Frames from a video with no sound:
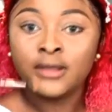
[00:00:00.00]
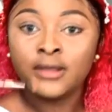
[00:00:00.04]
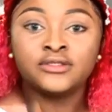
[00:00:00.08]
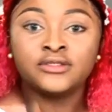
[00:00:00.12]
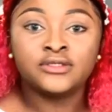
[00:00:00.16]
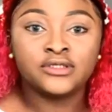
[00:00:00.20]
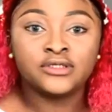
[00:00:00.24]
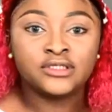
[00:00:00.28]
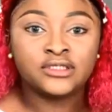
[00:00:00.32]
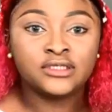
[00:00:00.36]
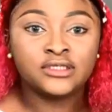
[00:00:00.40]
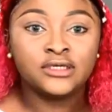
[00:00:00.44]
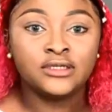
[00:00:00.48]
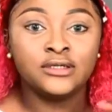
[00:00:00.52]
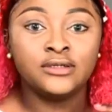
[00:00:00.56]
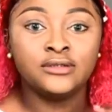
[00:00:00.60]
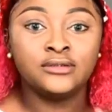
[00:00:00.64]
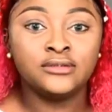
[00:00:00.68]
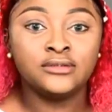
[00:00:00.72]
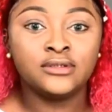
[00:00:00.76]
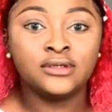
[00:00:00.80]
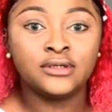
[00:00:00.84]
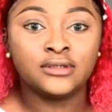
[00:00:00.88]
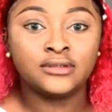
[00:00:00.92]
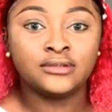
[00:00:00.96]
So it's still gonna
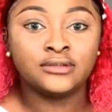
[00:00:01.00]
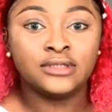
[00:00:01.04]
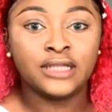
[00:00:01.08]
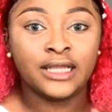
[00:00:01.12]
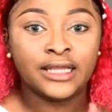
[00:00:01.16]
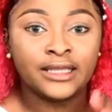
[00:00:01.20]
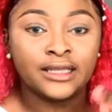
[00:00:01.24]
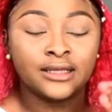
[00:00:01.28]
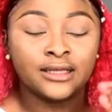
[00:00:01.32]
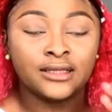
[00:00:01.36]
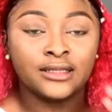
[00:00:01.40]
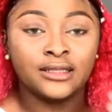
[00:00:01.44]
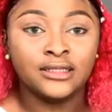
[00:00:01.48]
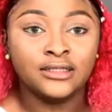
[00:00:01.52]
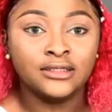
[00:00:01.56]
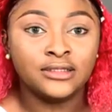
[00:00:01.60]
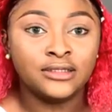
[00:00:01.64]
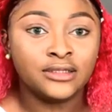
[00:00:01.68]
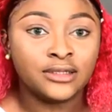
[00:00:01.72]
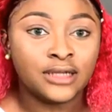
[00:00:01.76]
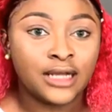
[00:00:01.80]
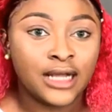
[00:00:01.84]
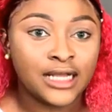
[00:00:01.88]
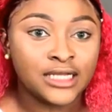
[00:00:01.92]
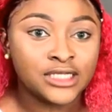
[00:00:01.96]
look like a
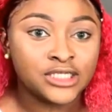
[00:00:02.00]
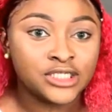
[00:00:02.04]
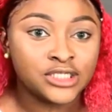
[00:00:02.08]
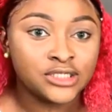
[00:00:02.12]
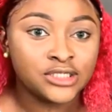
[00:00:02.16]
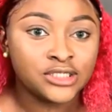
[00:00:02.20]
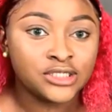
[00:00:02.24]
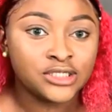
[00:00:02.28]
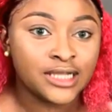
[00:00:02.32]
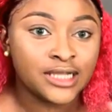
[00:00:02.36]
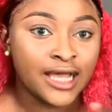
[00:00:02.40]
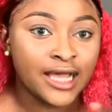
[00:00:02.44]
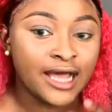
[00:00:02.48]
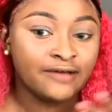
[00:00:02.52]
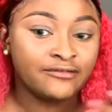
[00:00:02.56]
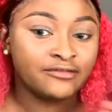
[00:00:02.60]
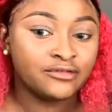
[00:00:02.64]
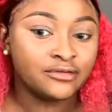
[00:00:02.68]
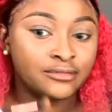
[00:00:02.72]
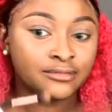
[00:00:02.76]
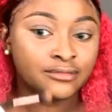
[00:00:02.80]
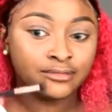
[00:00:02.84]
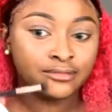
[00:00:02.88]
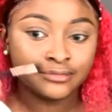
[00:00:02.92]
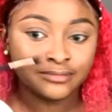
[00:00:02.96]
little ashy because I
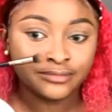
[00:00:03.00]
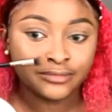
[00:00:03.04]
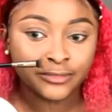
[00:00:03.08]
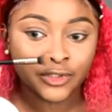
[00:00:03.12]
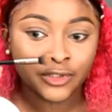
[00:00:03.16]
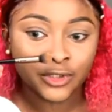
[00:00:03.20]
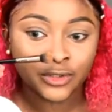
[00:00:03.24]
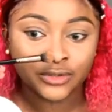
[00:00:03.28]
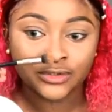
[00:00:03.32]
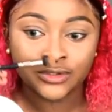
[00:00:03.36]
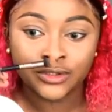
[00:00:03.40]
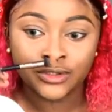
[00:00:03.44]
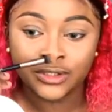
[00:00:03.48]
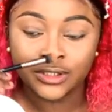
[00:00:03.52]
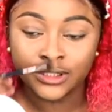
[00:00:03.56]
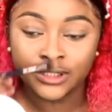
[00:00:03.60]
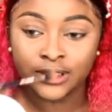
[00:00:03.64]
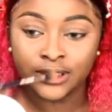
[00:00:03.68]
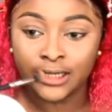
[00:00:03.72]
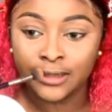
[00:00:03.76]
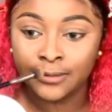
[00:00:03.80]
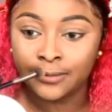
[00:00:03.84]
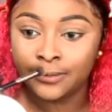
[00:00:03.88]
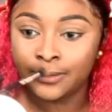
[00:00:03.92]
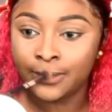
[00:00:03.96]
haven't contoured
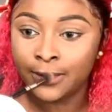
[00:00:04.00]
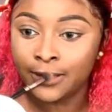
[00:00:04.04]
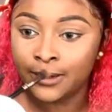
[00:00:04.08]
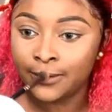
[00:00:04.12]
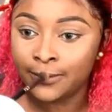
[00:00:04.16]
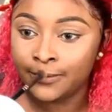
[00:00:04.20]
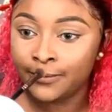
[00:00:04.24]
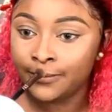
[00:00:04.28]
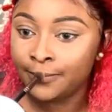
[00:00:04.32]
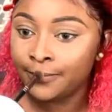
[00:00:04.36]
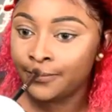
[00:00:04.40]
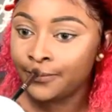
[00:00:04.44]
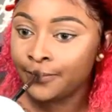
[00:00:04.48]
yet, but